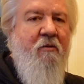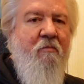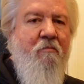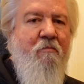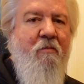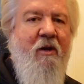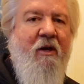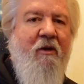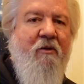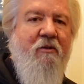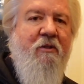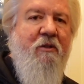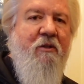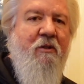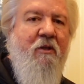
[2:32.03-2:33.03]

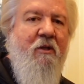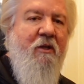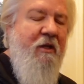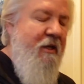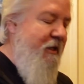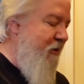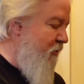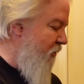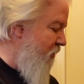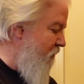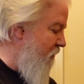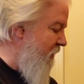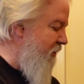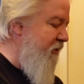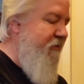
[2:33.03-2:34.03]
melt into a
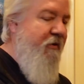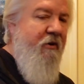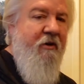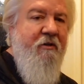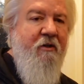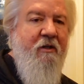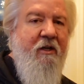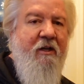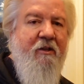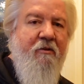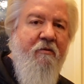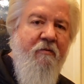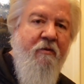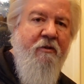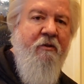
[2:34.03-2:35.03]
reservoir underneath,
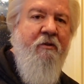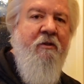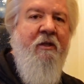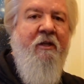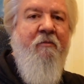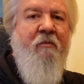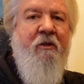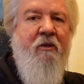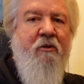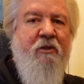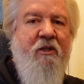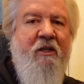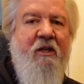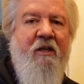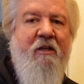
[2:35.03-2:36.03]
would then be used
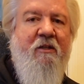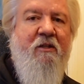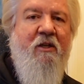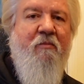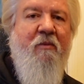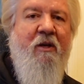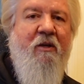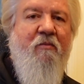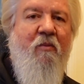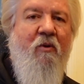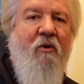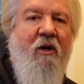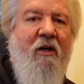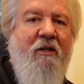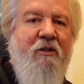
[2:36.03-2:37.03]
again to make
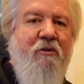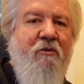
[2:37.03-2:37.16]
more ice.